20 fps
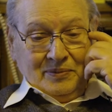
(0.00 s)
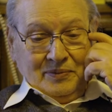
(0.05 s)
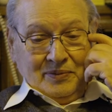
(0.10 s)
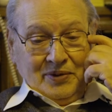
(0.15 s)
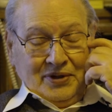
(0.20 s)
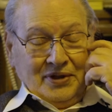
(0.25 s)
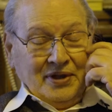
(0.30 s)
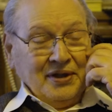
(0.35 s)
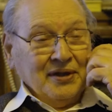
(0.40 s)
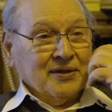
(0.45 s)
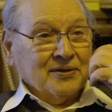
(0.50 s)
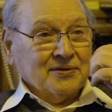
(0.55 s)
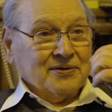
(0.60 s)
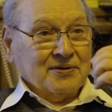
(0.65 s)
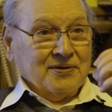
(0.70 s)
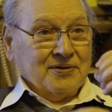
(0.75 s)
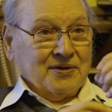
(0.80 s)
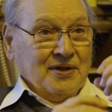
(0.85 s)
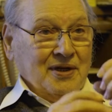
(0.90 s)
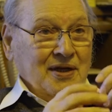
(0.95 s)
But needless
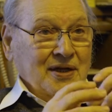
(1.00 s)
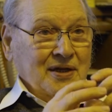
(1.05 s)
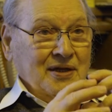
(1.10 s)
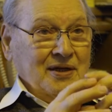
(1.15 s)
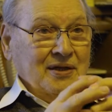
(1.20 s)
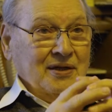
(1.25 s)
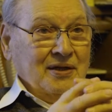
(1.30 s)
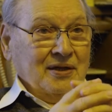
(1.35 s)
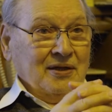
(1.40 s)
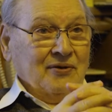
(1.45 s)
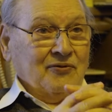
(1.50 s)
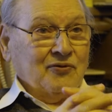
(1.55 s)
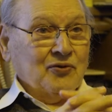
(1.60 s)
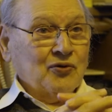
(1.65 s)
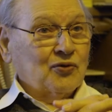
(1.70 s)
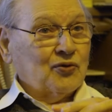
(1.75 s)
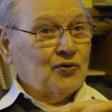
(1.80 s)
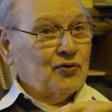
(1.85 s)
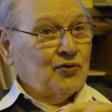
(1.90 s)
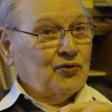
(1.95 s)
to say, if
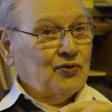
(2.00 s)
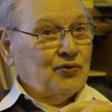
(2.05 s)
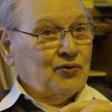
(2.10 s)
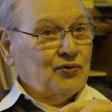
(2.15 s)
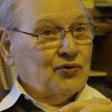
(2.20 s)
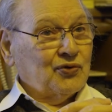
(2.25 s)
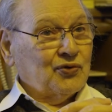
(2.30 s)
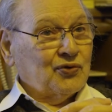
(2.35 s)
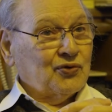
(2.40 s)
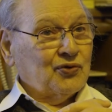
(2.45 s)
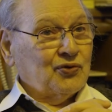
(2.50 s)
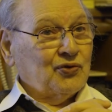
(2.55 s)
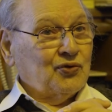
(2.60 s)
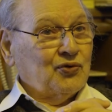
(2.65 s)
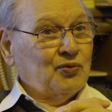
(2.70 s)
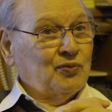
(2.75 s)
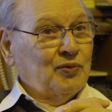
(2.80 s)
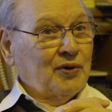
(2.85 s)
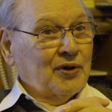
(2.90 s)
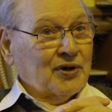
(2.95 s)
you lose,
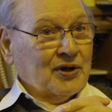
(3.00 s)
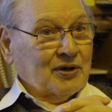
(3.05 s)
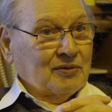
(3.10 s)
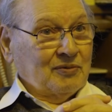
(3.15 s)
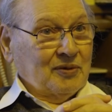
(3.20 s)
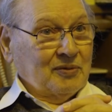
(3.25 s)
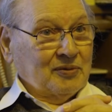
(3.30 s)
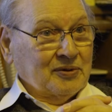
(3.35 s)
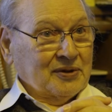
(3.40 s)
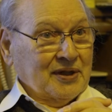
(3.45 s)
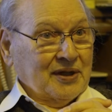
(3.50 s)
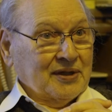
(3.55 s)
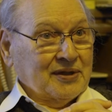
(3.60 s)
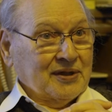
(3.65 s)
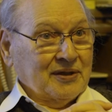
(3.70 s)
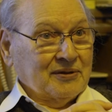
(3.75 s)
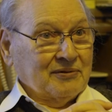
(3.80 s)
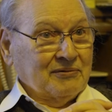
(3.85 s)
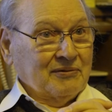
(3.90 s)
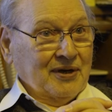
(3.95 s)
you better come up with that
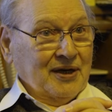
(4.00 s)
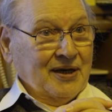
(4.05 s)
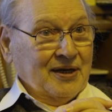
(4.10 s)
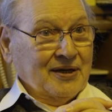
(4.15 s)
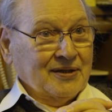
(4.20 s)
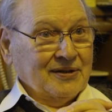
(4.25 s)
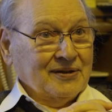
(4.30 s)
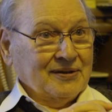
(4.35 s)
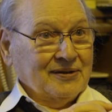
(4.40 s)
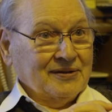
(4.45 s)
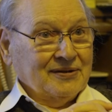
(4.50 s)
10 grand.